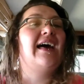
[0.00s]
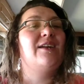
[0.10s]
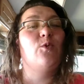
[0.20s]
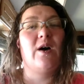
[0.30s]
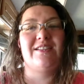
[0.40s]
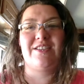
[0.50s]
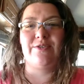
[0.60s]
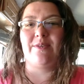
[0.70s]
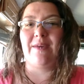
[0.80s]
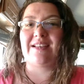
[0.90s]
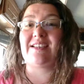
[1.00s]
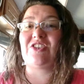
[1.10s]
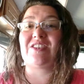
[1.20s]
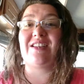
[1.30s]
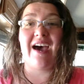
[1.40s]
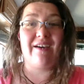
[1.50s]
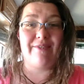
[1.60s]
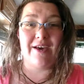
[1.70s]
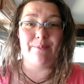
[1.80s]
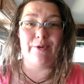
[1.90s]
I didn't want to. The message is
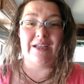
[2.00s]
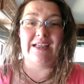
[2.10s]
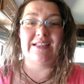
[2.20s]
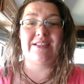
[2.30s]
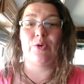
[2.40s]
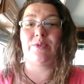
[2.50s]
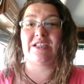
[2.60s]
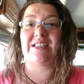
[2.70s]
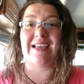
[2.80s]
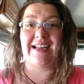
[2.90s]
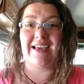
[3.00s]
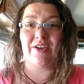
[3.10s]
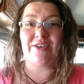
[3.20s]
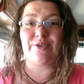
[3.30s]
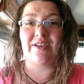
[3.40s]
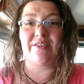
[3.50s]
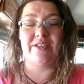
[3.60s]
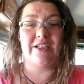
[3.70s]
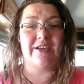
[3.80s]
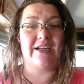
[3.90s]
not very pretty, so I'm just sending out a
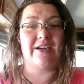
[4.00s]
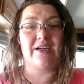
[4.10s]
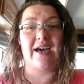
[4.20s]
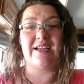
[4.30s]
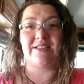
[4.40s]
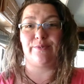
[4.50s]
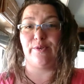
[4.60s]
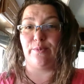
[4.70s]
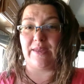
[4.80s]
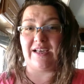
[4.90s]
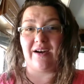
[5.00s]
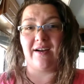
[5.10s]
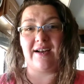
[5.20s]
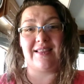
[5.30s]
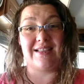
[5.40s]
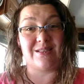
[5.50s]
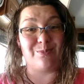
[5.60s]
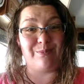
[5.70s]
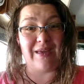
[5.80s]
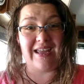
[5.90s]
trigger alert here, guys. If you're weak-hearted,
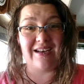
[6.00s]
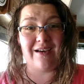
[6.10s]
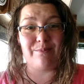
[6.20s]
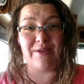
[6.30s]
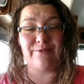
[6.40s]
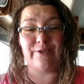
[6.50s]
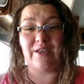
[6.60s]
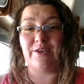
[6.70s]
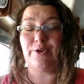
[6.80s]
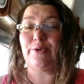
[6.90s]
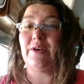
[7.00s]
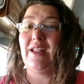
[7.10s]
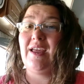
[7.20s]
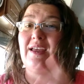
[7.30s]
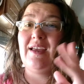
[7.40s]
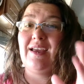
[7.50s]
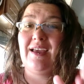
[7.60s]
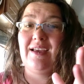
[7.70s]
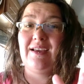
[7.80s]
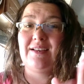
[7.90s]
this may not be for you.
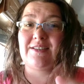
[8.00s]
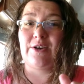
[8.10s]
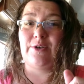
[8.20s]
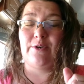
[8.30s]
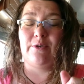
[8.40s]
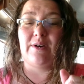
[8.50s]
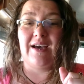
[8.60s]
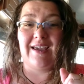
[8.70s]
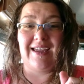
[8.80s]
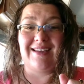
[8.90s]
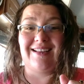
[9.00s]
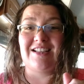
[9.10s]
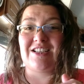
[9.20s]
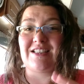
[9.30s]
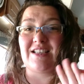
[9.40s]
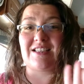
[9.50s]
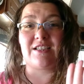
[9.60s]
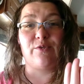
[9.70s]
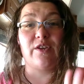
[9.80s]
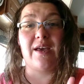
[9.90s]
So, again, it's just
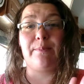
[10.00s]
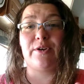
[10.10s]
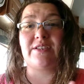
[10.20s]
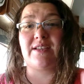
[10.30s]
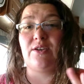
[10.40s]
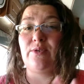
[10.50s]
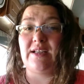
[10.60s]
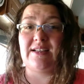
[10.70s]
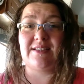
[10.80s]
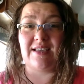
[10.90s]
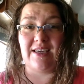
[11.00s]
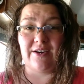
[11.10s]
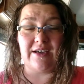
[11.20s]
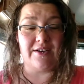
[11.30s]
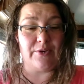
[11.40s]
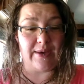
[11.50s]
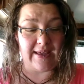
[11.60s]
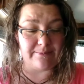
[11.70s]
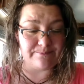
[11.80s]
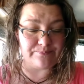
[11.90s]
this is for that person who needs to hear it,
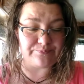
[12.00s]
okay?